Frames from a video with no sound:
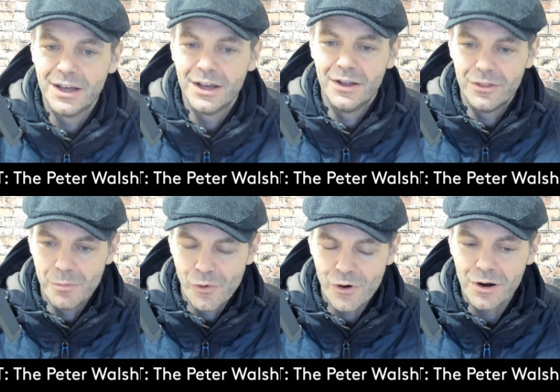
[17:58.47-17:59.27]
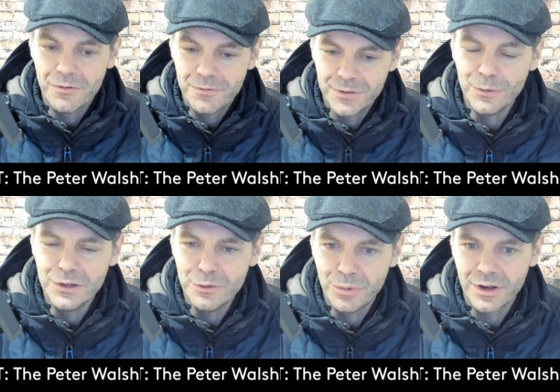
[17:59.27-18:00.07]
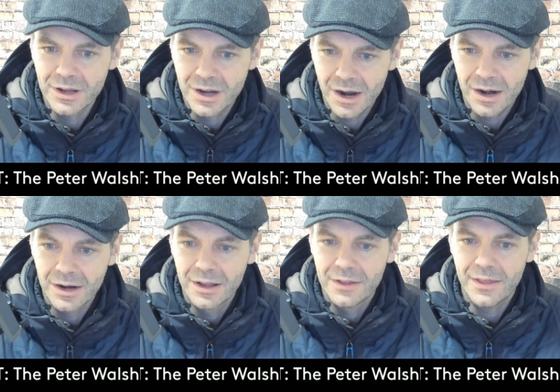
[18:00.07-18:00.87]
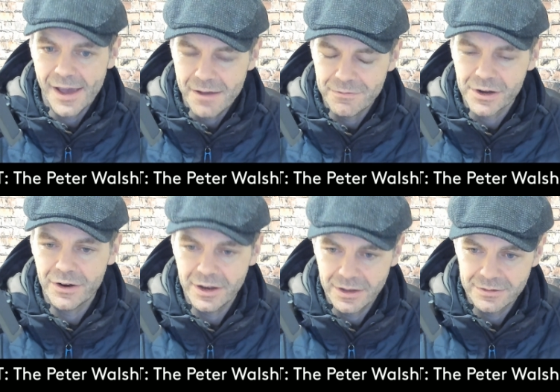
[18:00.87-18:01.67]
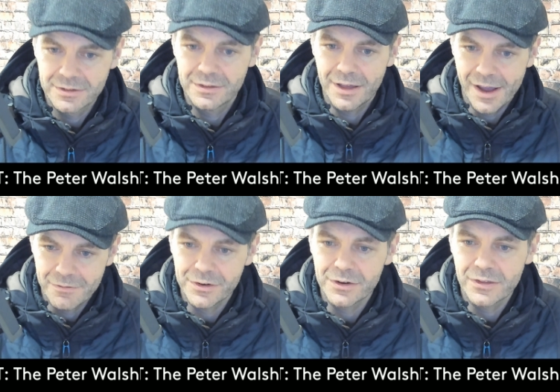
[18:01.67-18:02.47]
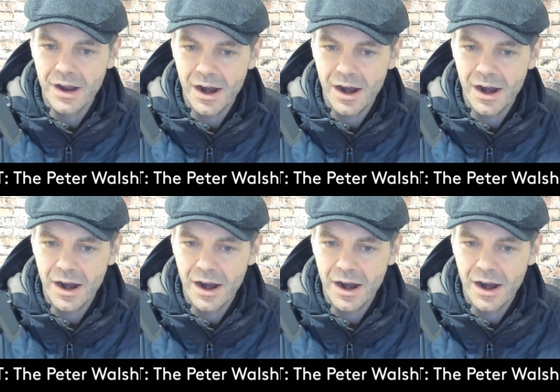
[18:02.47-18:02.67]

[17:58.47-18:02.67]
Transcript: The more fuel you put in a car, the heavier it is. The heavier the car